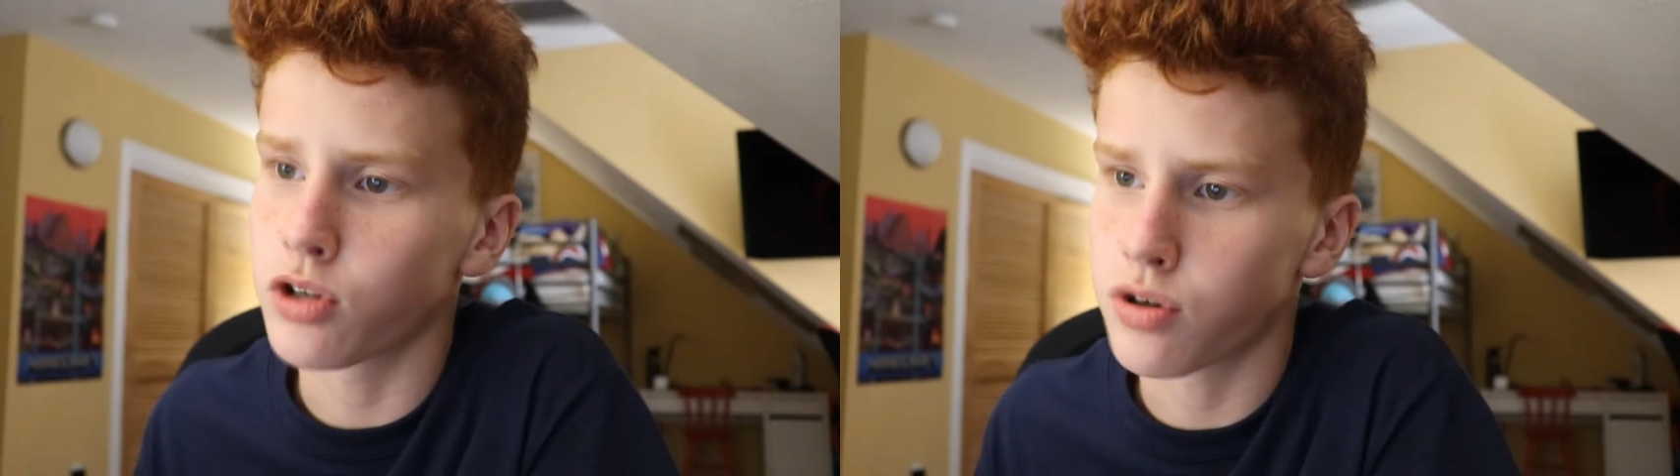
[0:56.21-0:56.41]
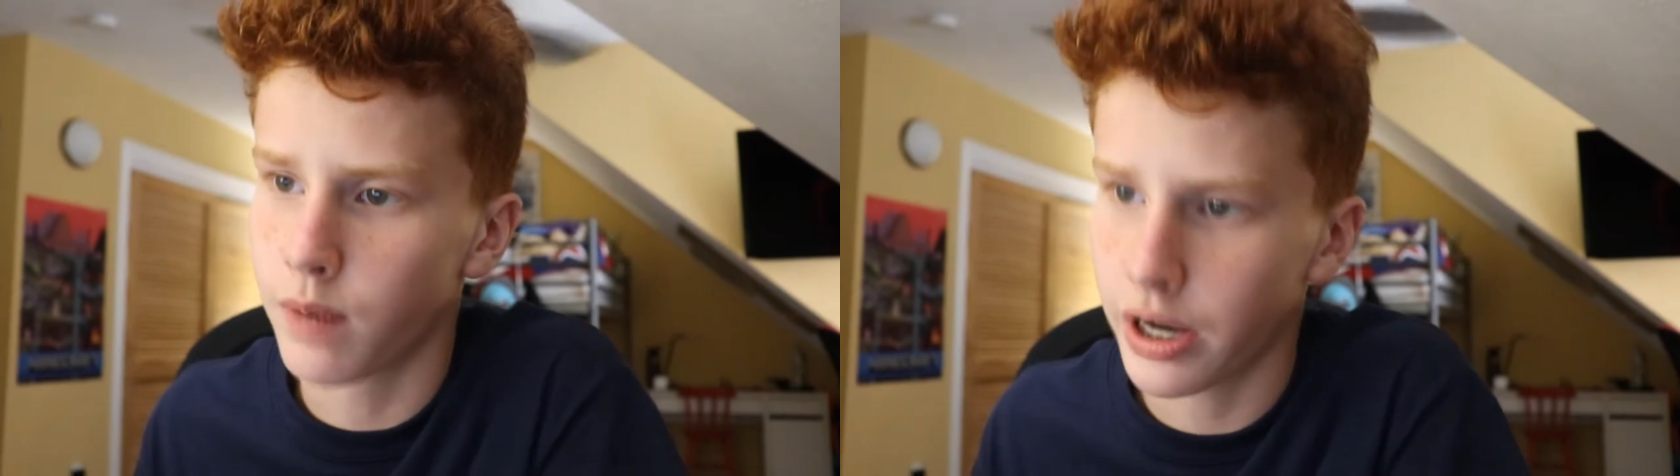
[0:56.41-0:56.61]

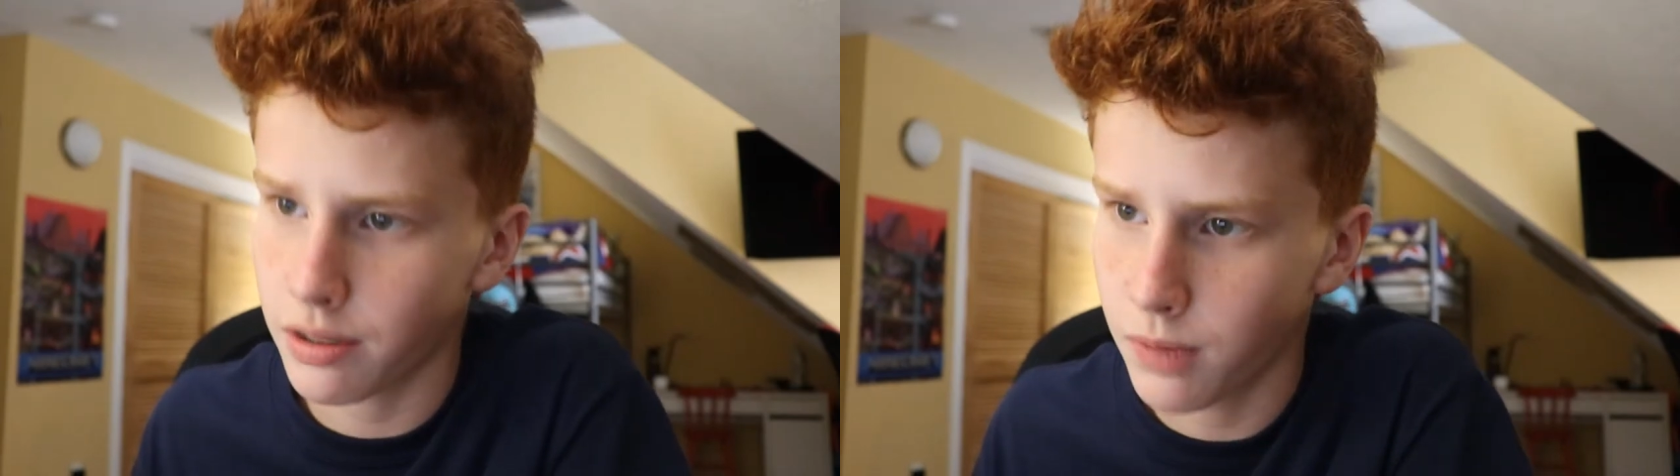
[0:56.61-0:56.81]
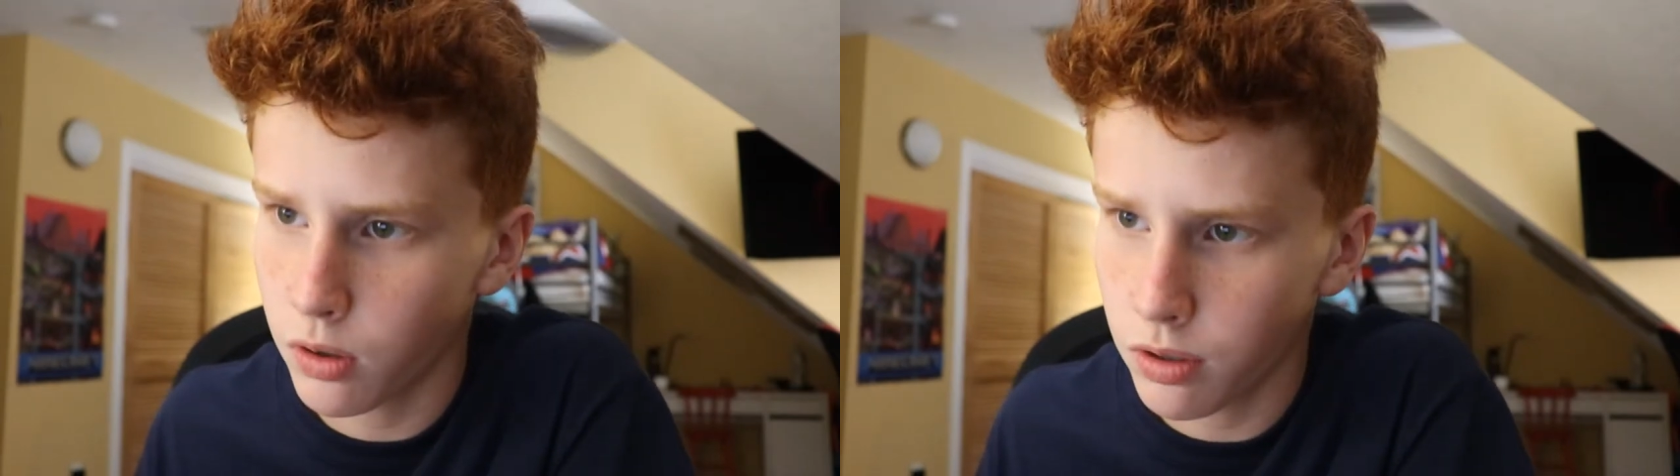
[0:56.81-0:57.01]

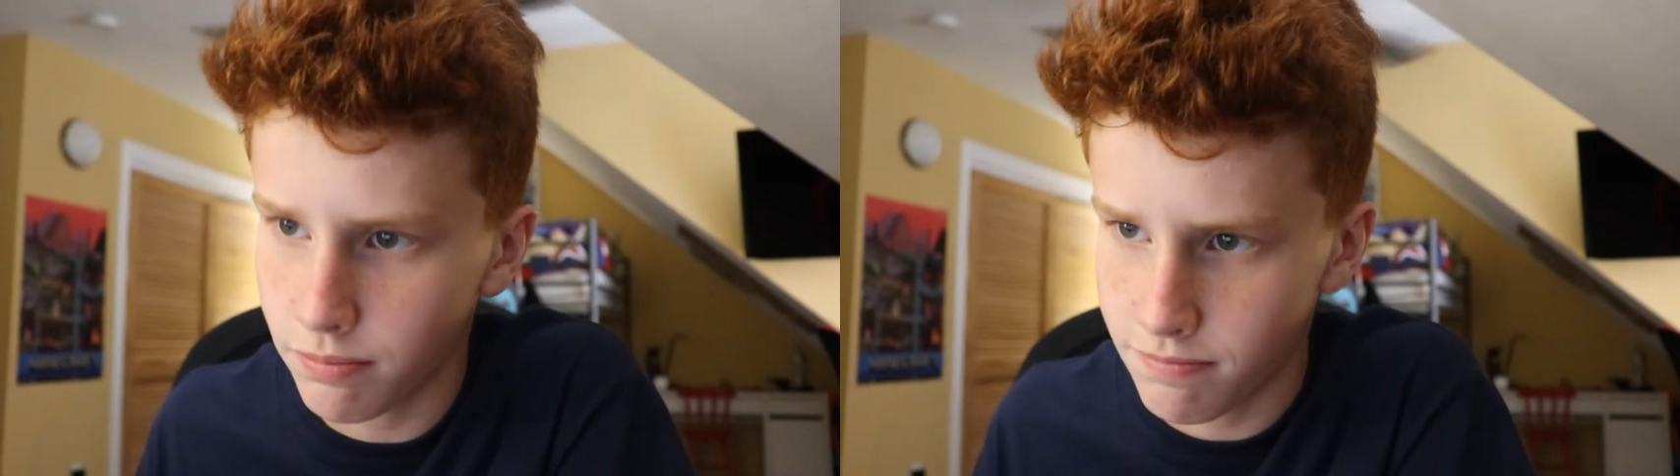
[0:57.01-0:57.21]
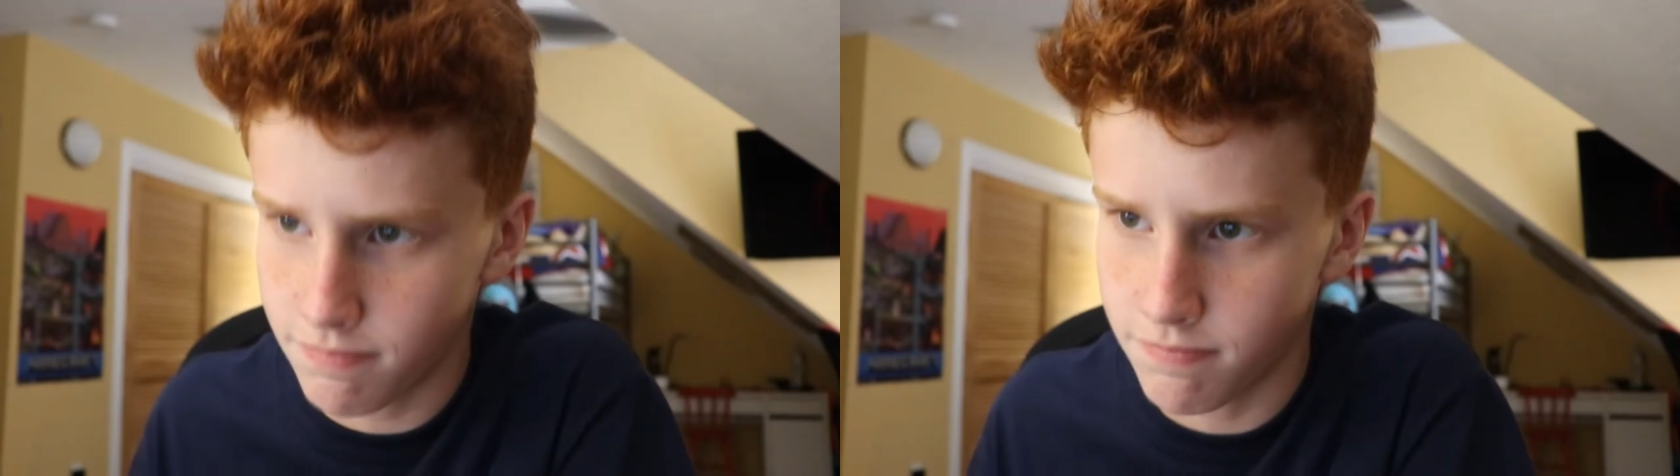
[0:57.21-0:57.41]
Dramatic
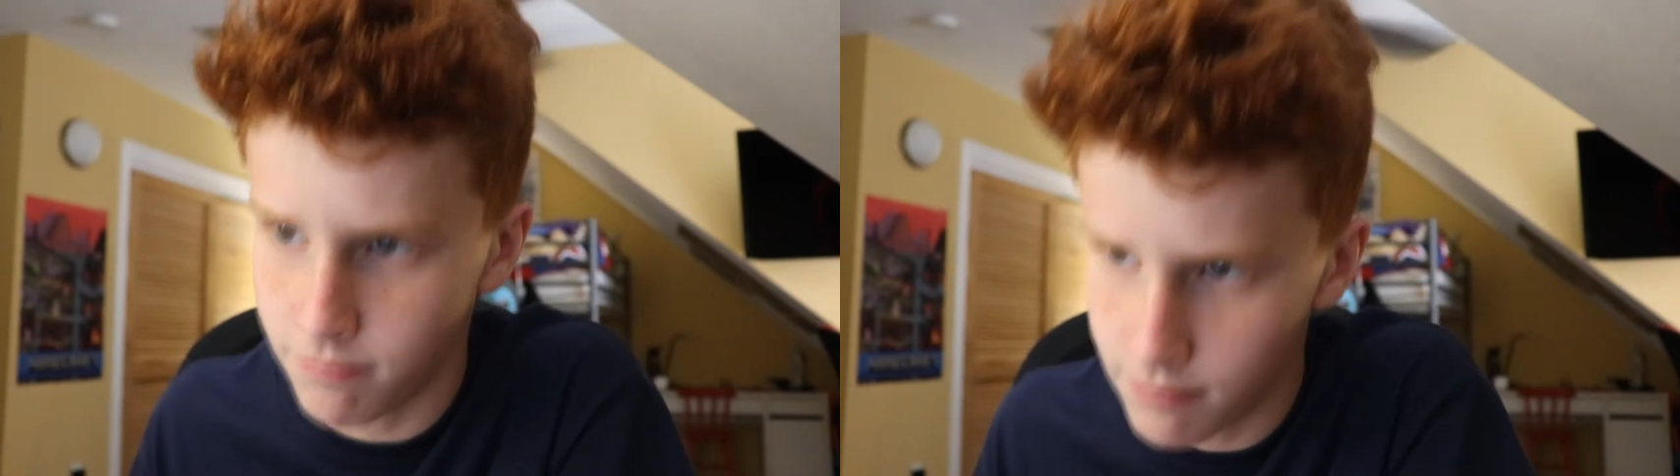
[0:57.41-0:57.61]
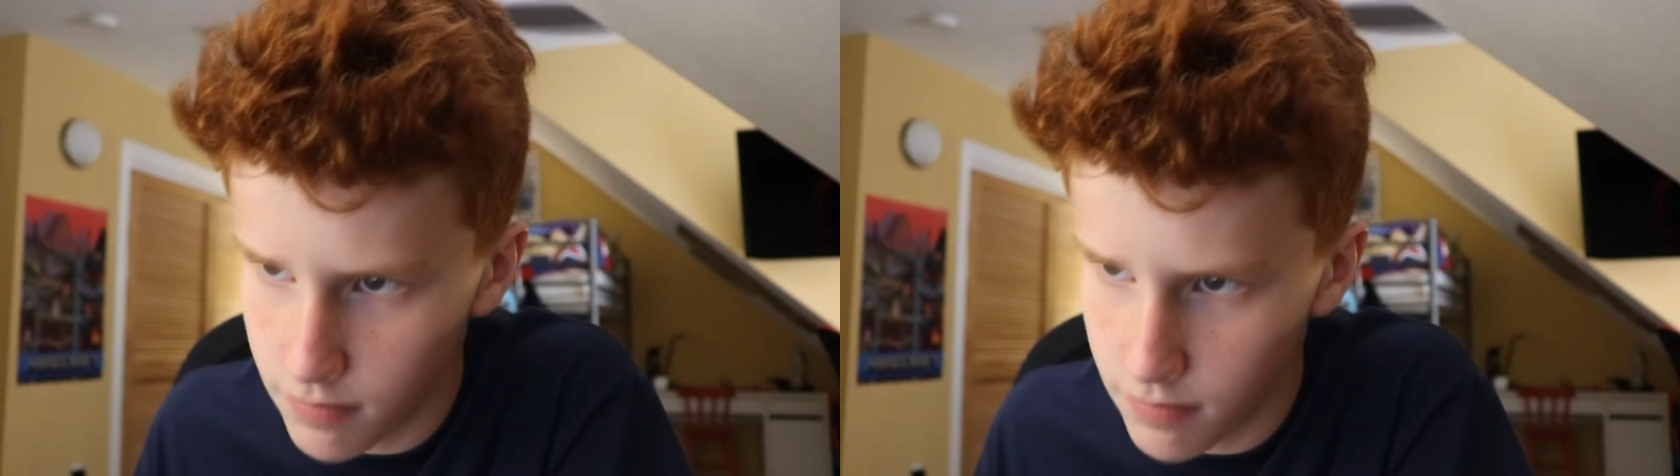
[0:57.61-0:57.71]
move.